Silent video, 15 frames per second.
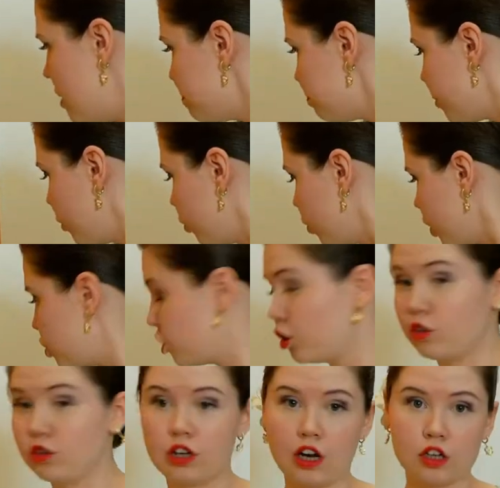Before I show you
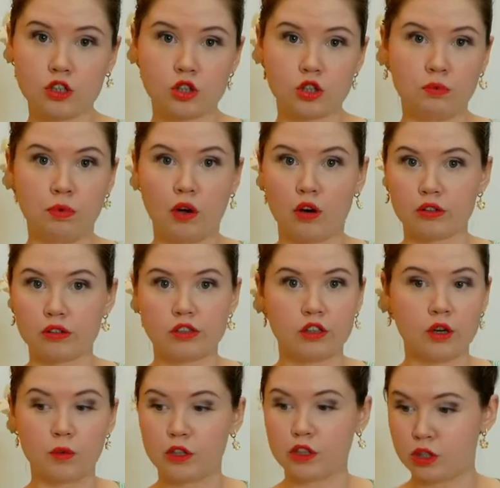the last two blocks, do you know
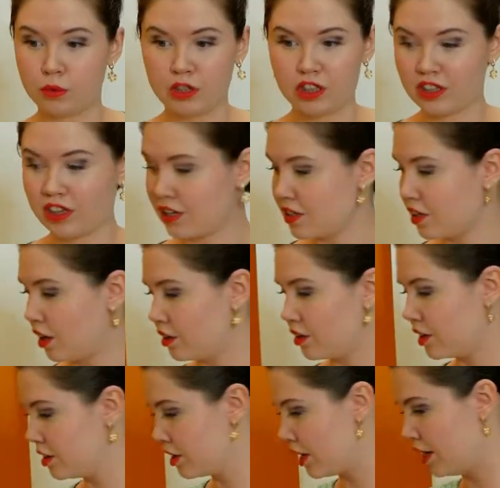what? Shall we just get
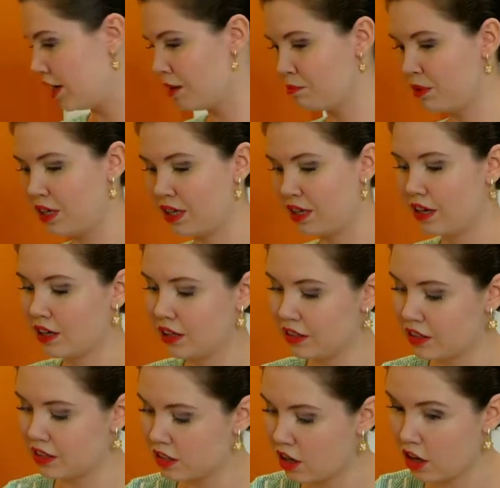started? Let me
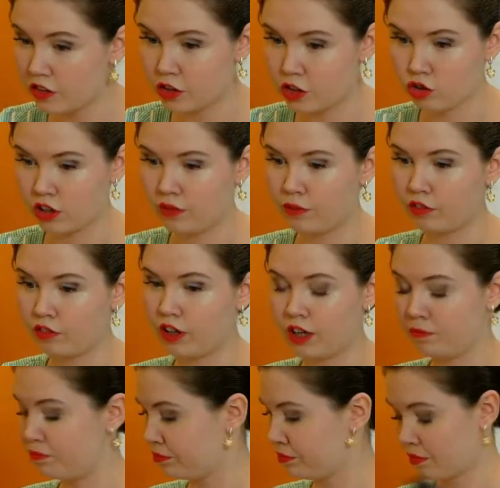start the streamer,
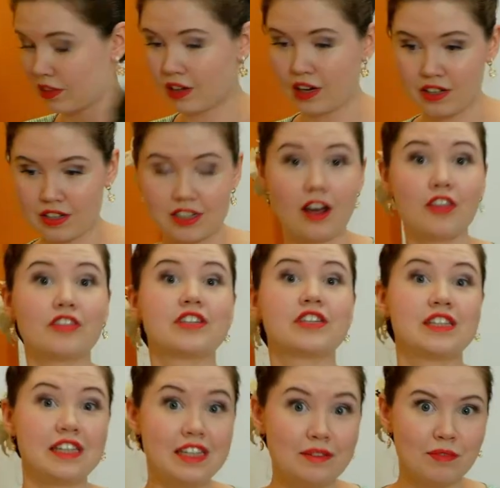start the
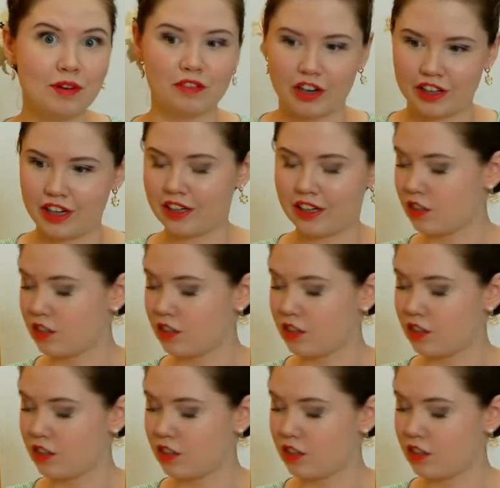steamer running.